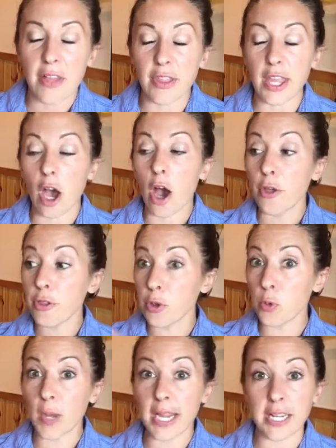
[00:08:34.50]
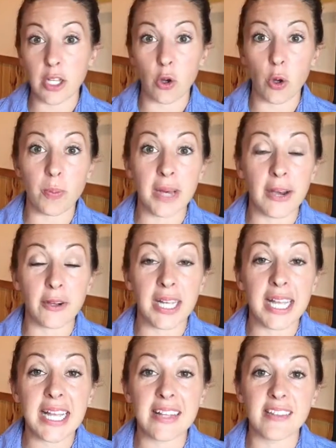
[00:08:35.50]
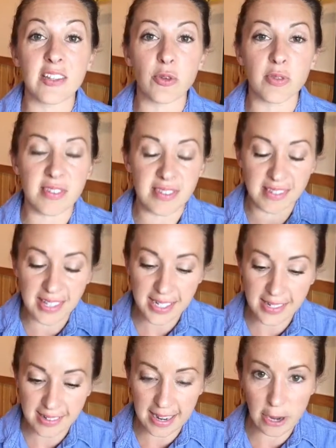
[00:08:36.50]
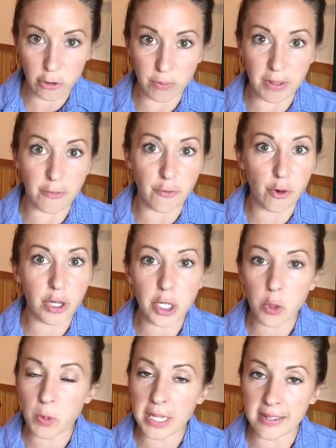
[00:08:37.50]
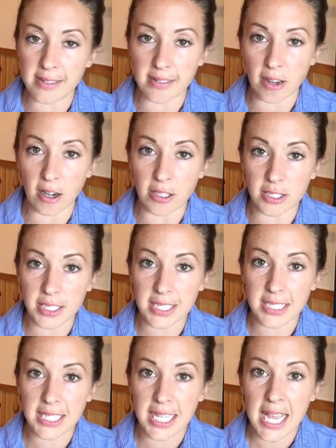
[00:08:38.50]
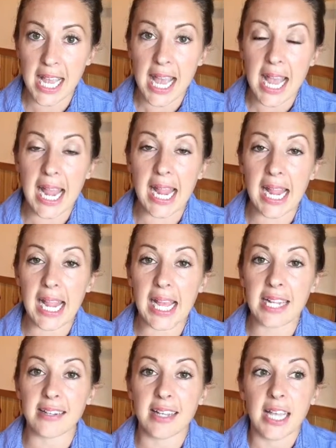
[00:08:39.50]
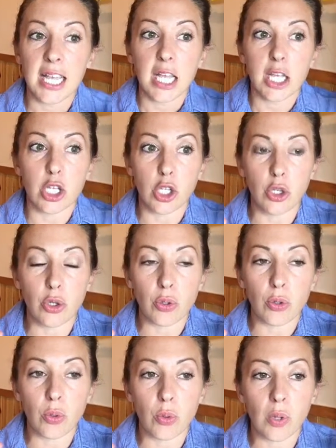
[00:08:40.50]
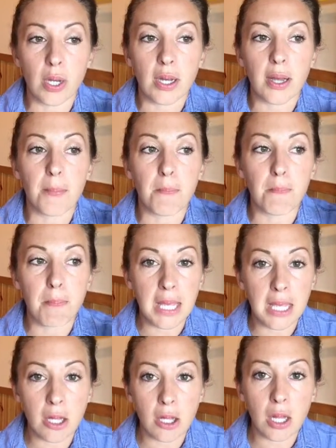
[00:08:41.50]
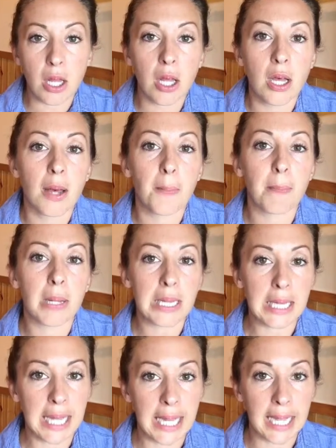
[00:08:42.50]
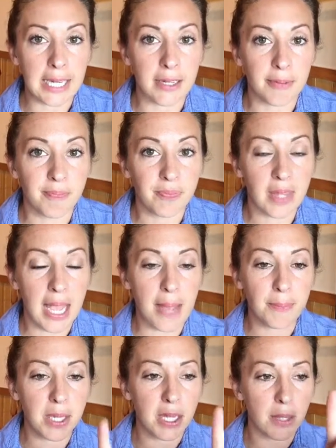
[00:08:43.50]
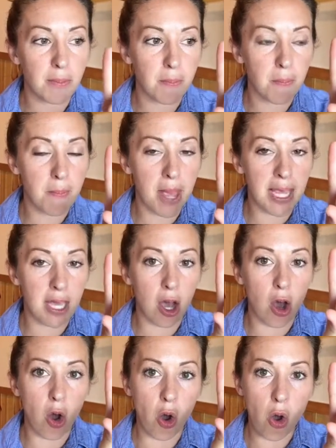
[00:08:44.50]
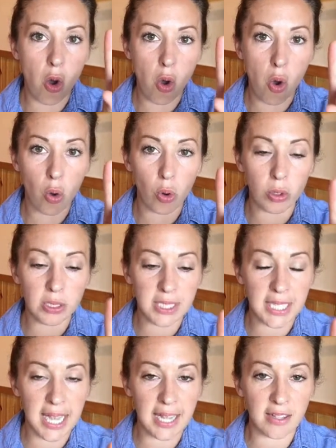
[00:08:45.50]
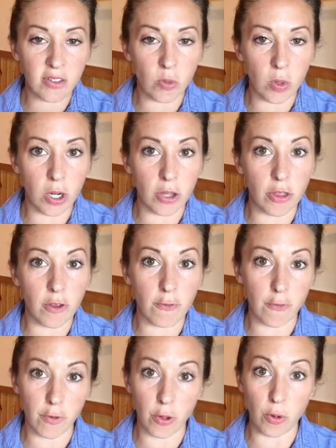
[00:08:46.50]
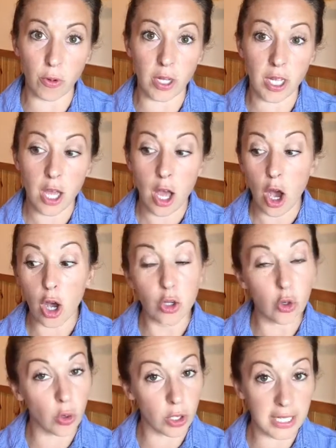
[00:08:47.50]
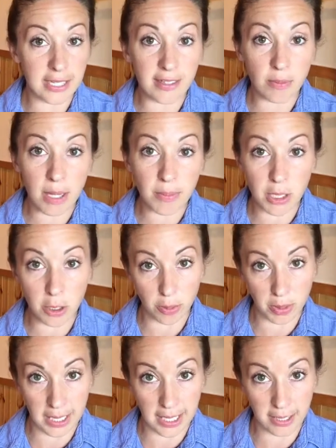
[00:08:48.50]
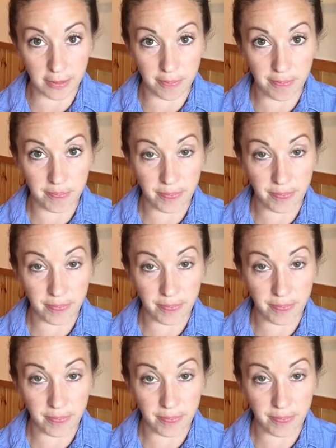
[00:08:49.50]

The other way to go about it is you sit down before your week starts and you meal plan. I'm gonna make a whole day's worth of food according to my meal plan.